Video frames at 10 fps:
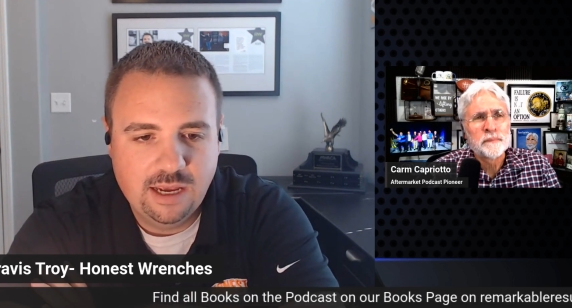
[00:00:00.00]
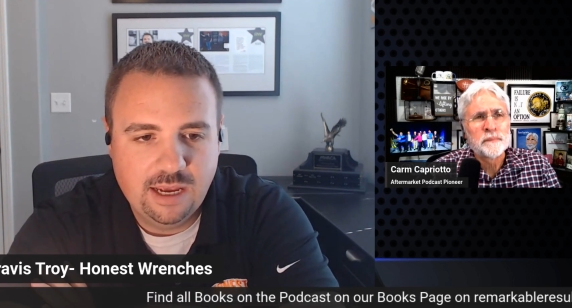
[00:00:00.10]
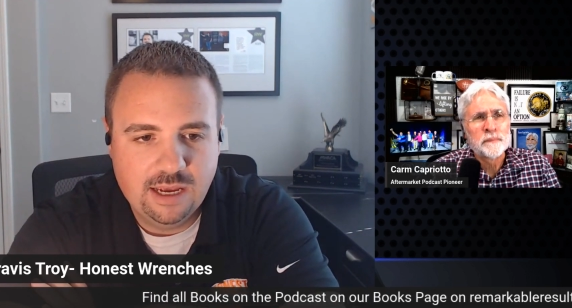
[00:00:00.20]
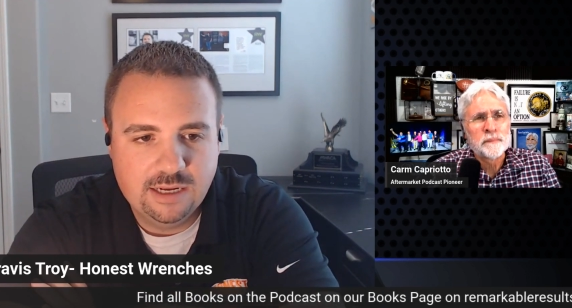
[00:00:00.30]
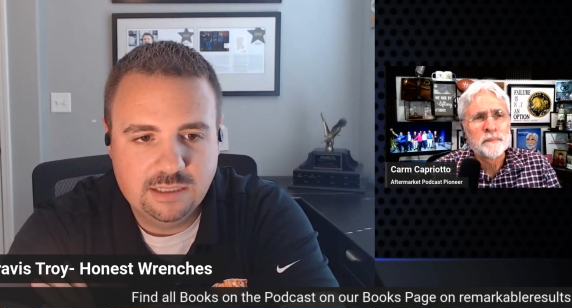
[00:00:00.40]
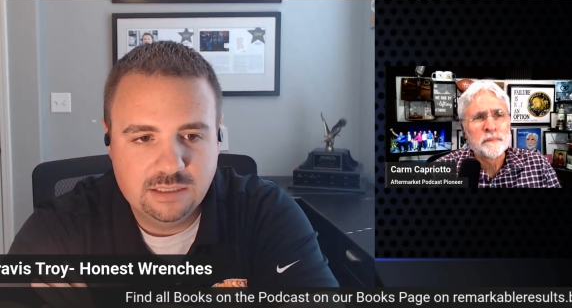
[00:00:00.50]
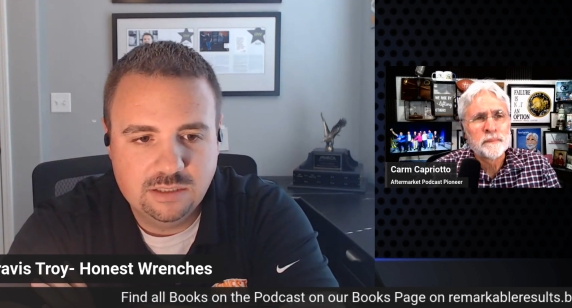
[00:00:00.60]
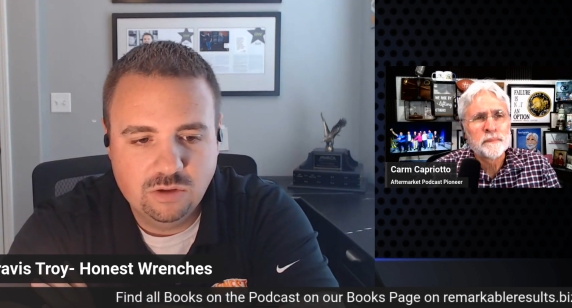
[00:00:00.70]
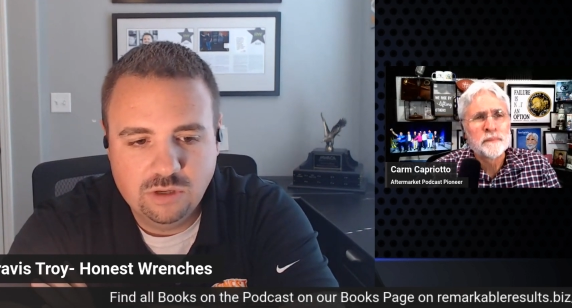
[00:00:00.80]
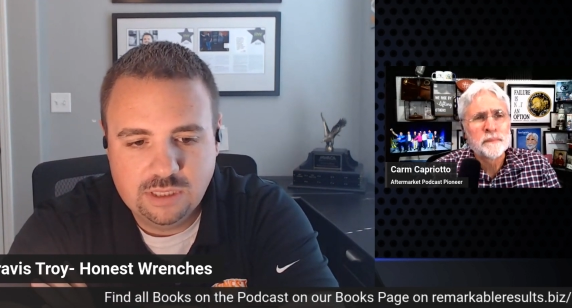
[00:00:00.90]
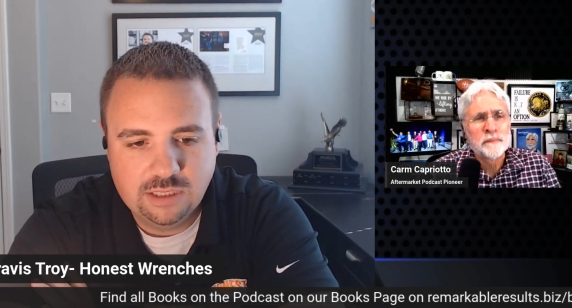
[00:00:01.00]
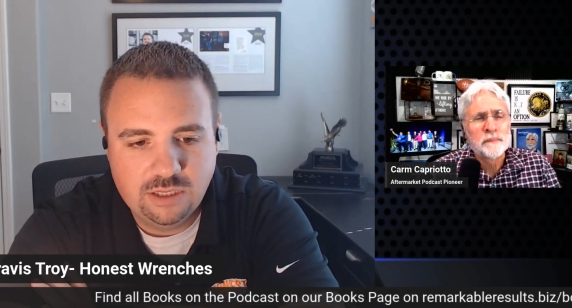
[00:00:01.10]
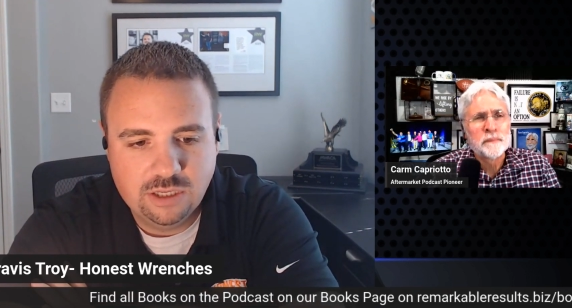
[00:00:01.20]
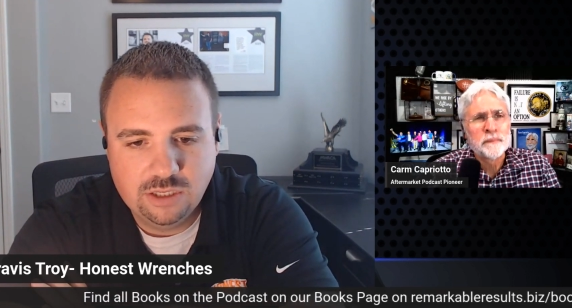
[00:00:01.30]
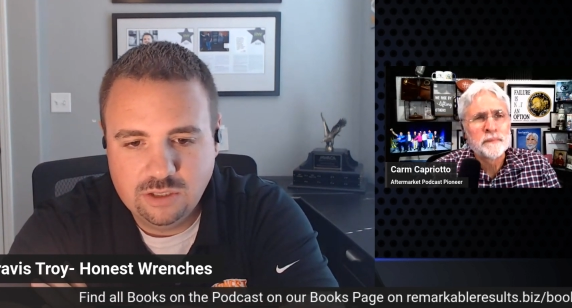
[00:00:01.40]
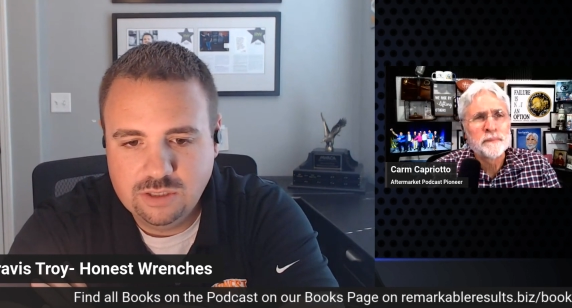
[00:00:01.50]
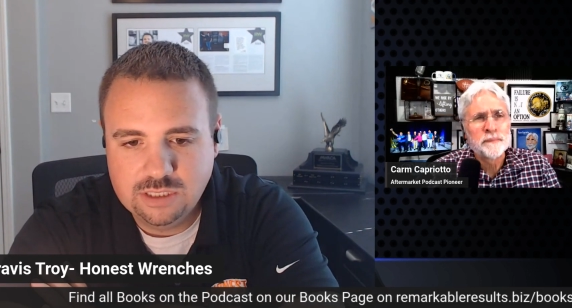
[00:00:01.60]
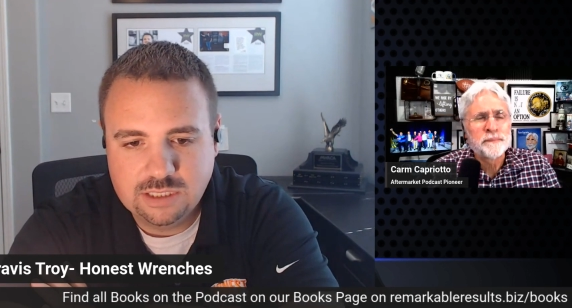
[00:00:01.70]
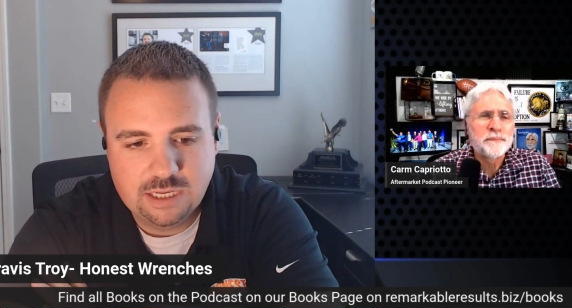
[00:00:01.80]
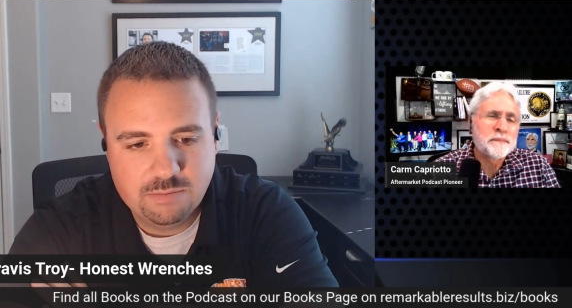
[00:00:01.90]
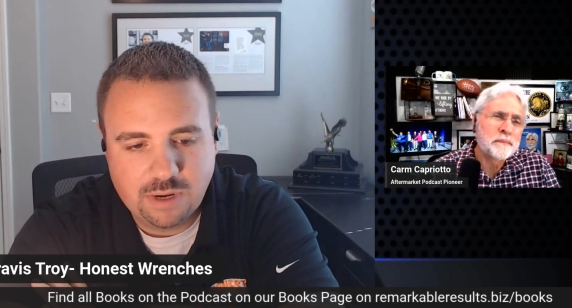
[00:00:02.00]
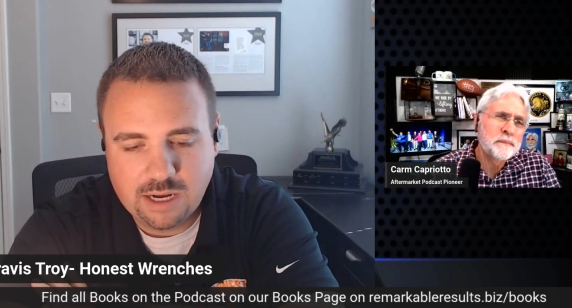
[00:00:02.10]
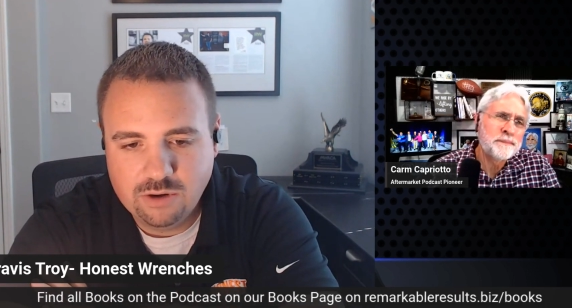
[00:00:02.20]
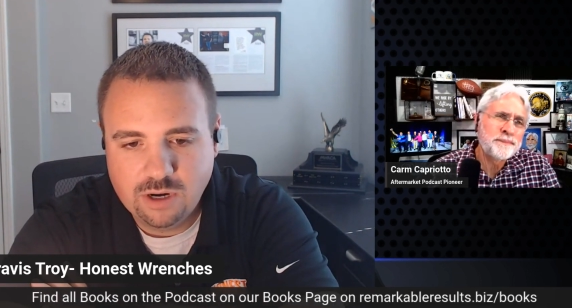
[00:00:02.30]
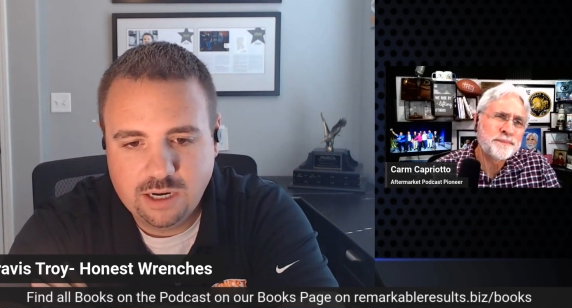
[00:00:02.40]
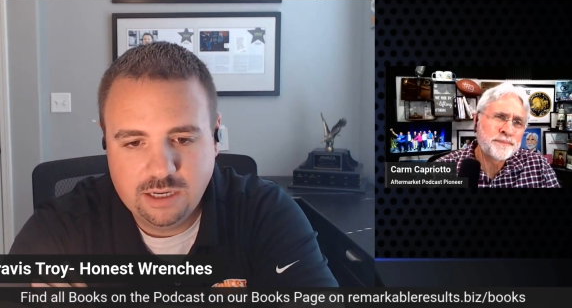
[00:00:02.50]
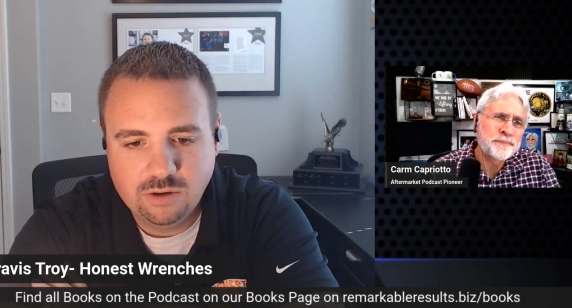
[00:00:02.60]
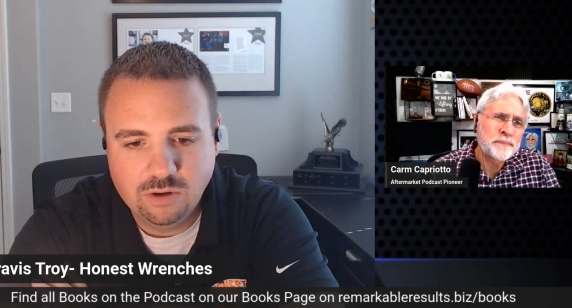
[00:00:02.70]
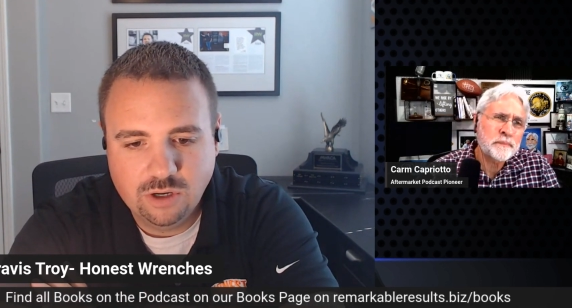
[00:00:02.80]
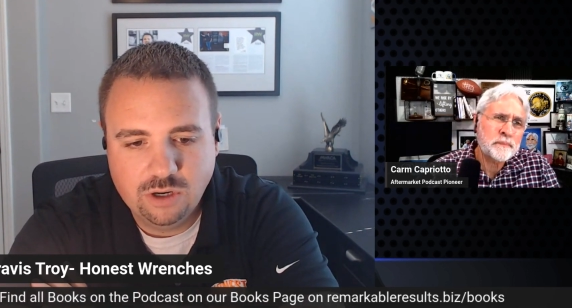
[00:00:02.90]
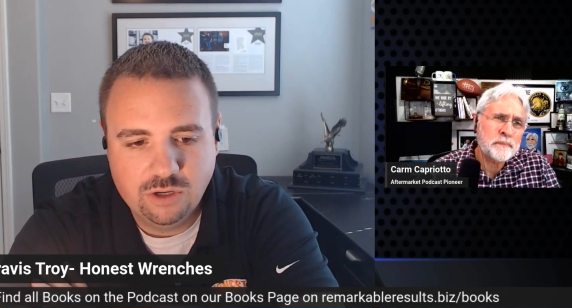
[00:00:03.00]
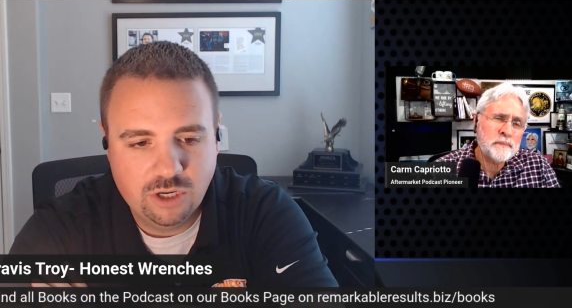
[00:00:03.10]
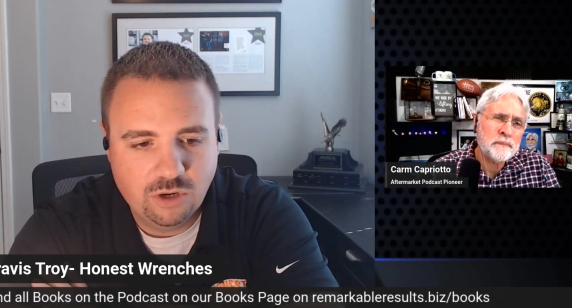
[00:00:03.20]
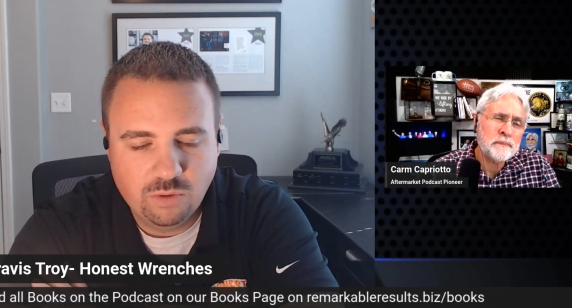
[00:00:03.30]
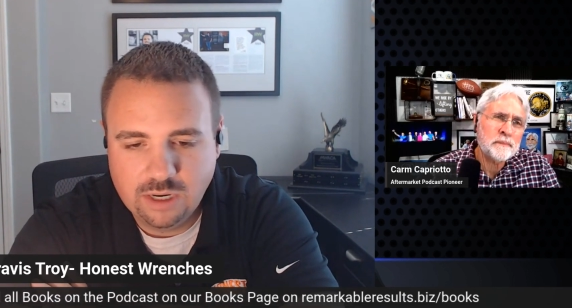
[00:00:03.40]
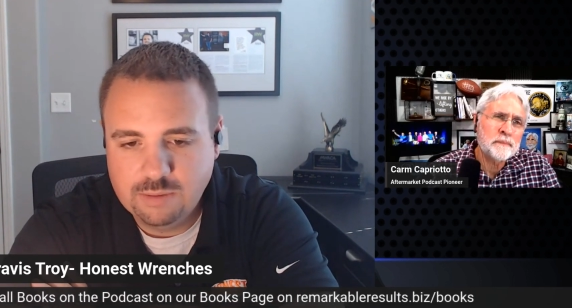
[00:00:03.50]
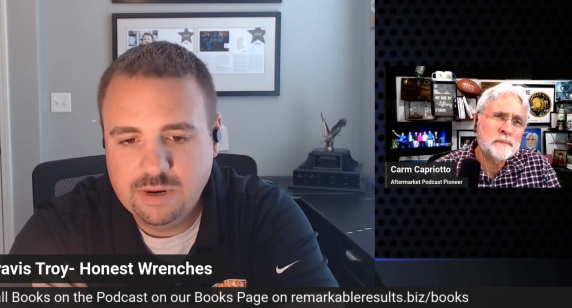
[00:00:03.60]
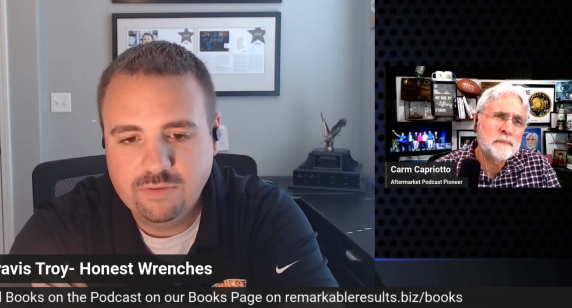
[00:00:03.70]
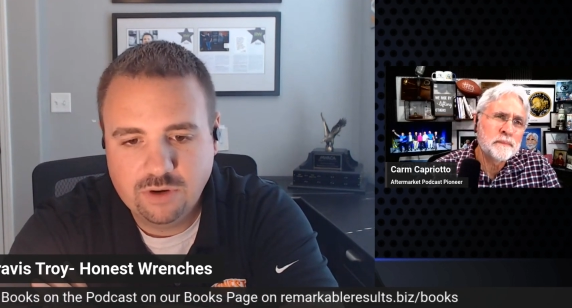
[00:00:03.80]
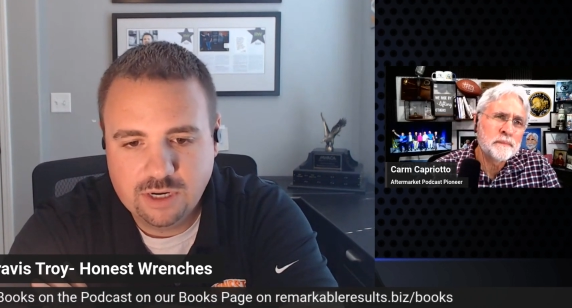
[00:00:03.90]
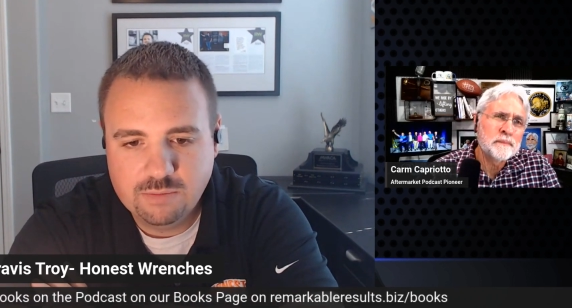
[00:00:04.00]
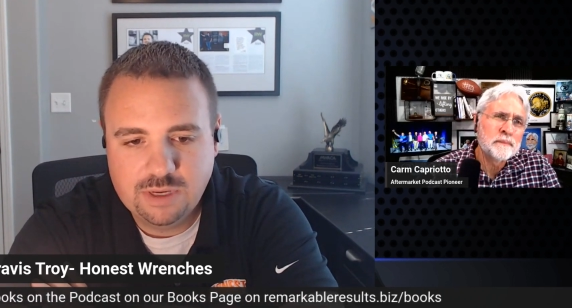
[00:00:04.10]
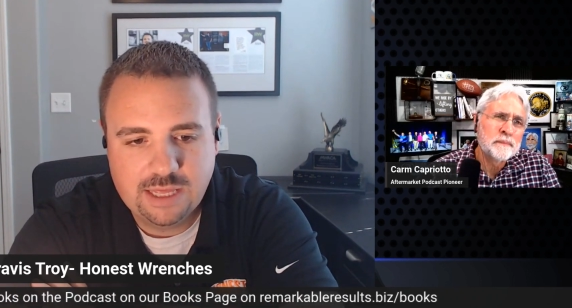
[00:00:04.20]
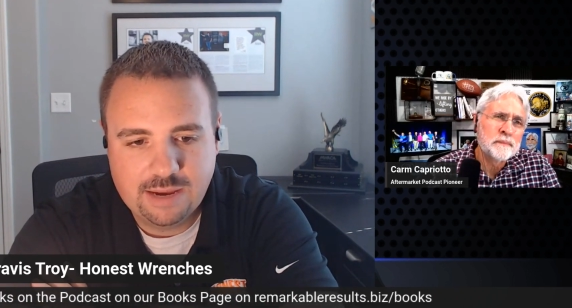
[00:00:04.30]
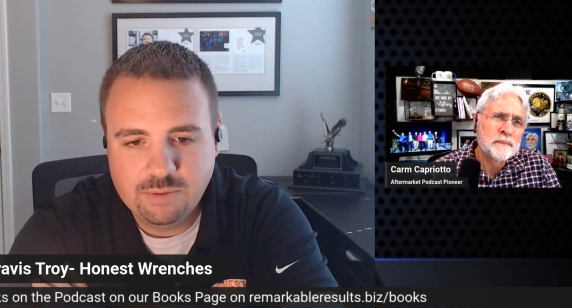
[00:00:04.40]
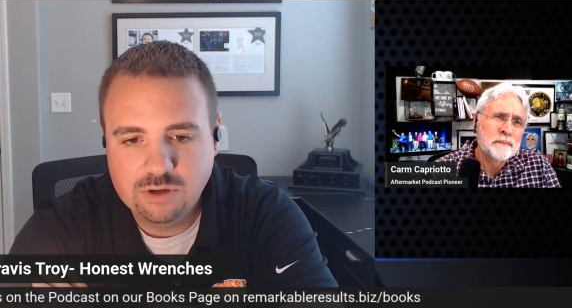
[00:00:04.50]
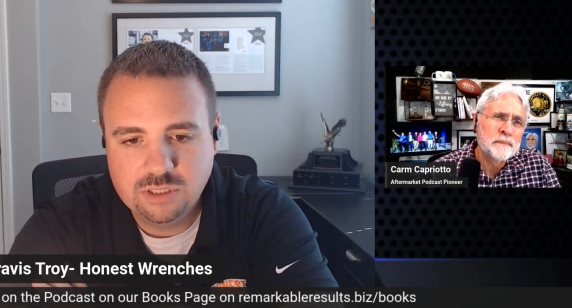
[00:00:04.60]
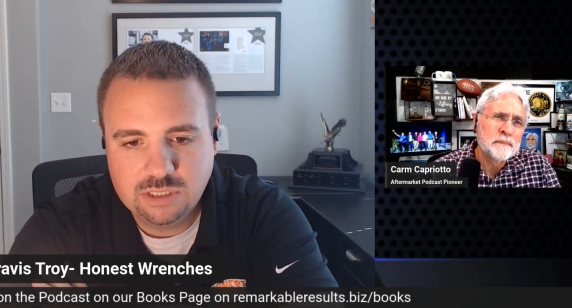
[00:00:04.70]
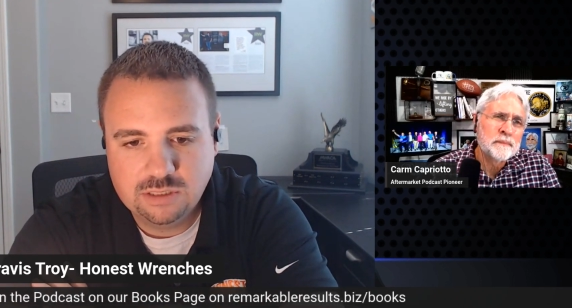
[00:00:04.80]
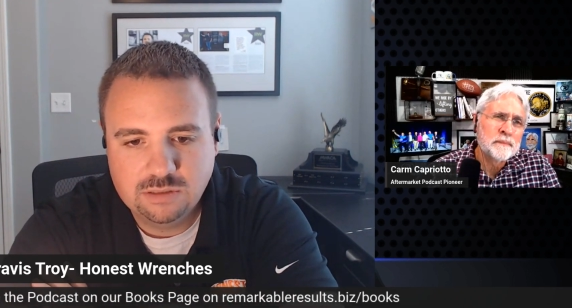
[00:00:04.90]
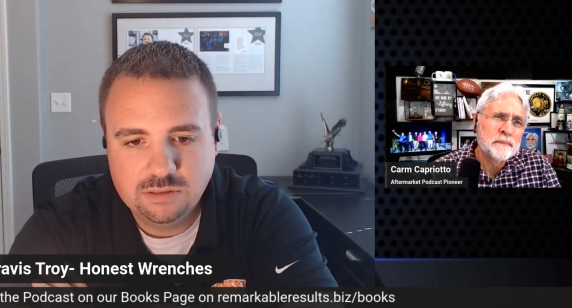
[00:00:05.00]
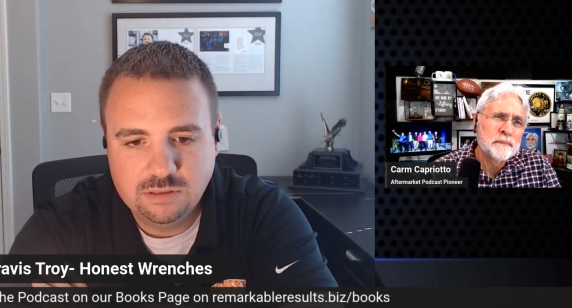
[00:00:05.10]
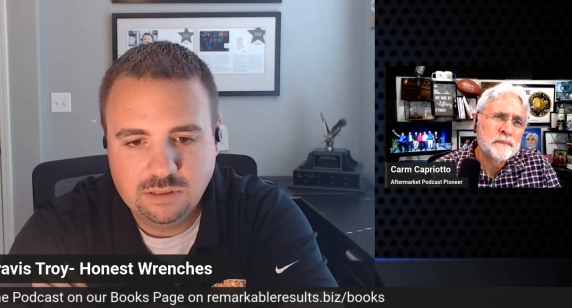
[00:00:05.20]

Speaker 1: And the only thing that you can do is sit and ponder on it or go, you know what, I'm never going to be that person.